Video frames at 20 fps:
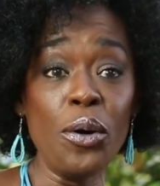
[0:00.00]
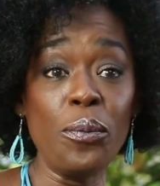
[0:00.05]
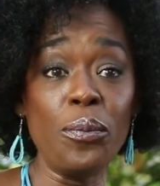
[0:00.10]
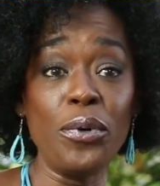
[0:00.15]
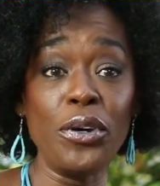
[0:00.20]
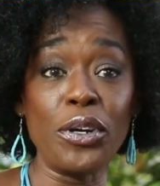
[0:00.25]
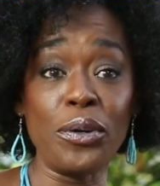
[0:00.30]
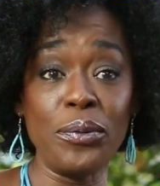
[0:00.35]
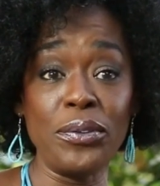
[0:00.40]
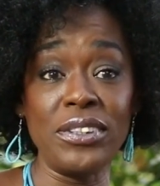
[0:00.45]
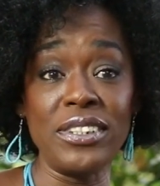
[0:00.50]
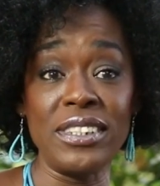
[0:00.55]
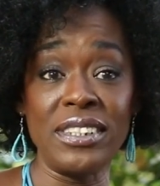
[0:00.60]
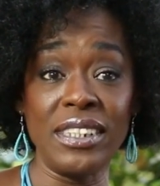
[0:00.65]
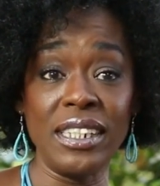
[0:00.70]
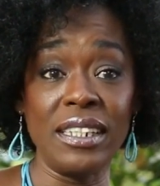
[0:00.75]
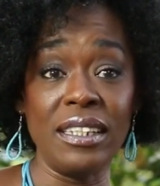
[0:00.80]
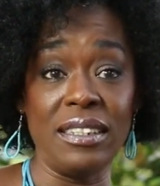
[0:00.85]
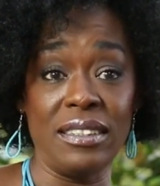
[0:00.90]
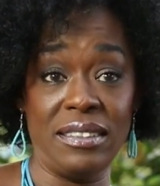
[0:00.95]
work with the
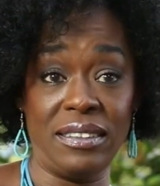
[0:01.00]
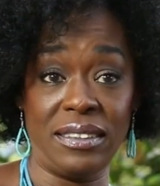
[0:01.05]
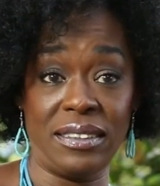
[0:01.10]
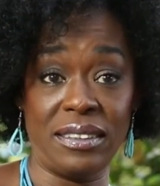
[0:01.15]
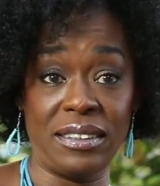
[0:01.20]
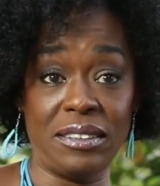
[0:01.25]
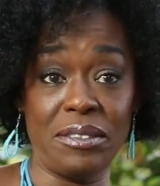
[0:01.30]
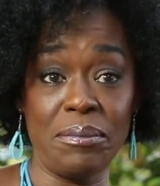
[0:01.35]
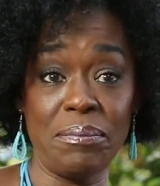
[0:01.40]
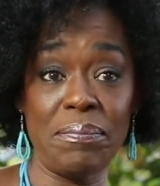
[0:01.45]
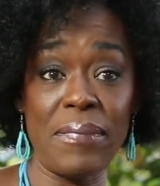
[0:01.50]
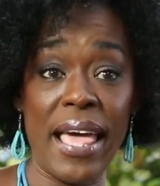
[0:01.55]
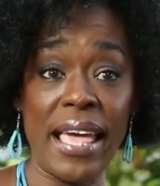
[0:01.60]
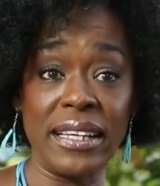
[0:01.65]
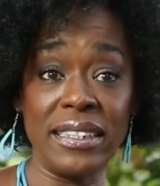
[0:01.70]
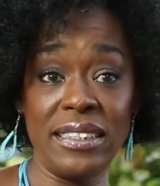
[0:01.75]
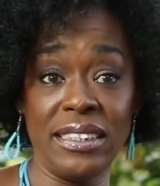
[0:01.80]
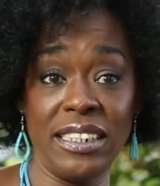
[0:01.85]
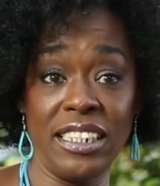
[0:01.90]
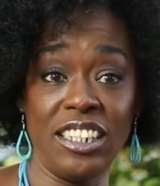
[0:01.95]
singers
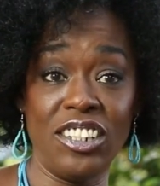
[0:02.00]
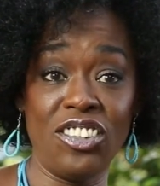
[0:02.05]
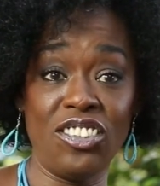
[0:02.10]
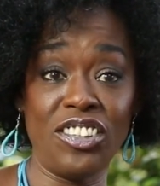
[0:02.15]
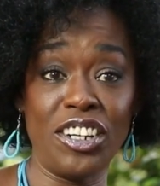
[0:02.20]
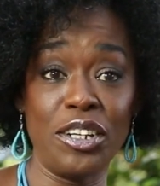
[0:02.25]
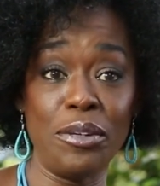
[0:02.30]
backstage.